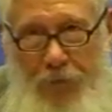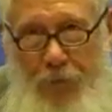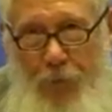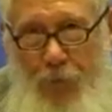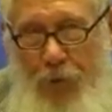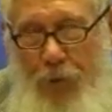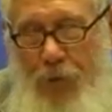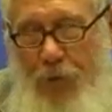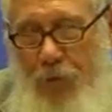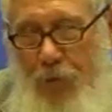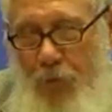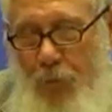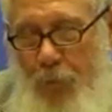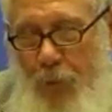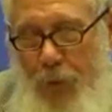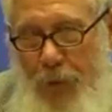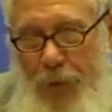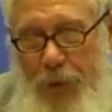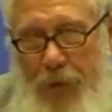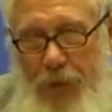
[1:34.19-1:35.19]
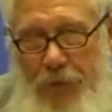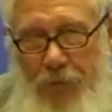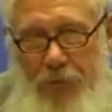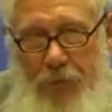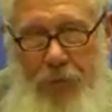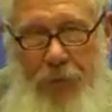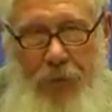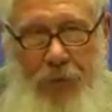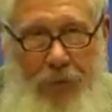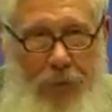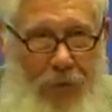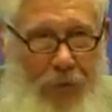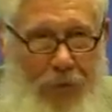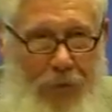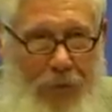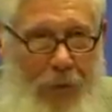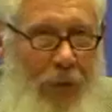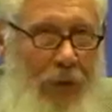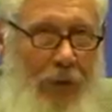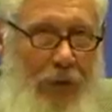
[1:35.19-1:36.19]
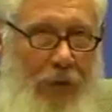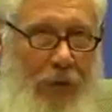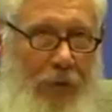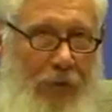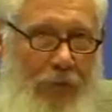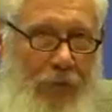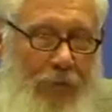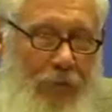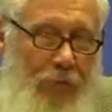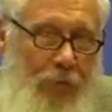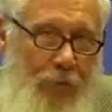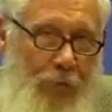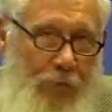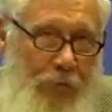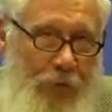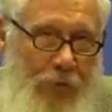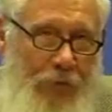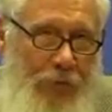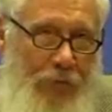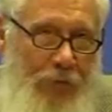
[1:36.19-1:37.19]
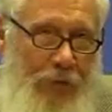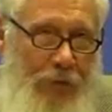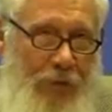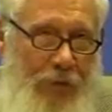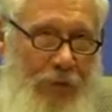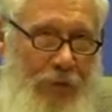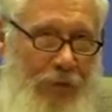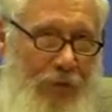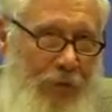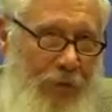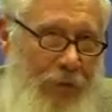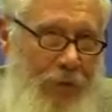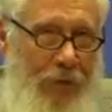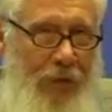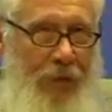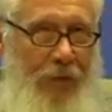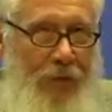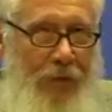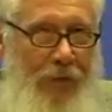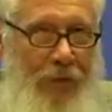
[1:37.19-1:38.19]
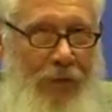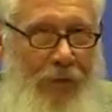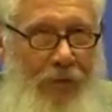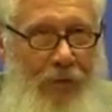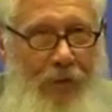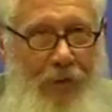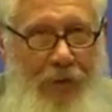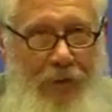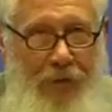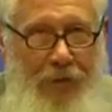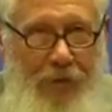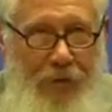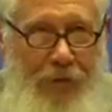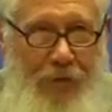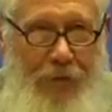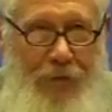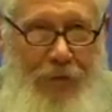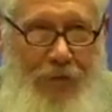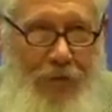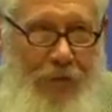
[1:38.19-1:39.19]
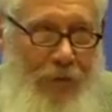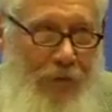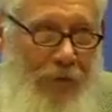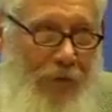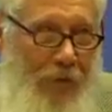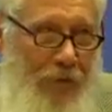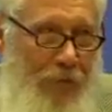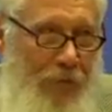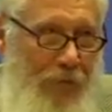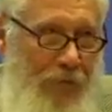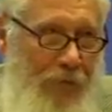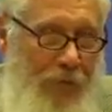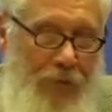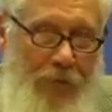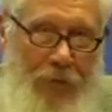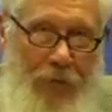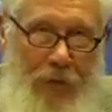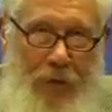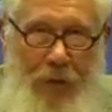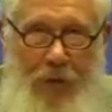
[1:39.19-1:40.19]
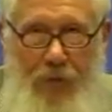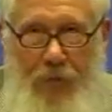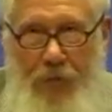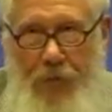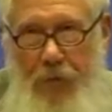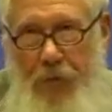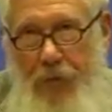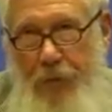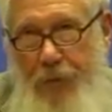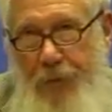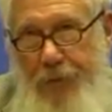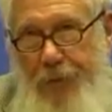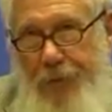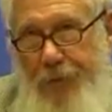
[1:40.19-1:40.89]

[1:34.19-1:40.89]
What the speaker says: It's called a Nobel lecture, and there's a jury sitting there, and they listen to the lecture,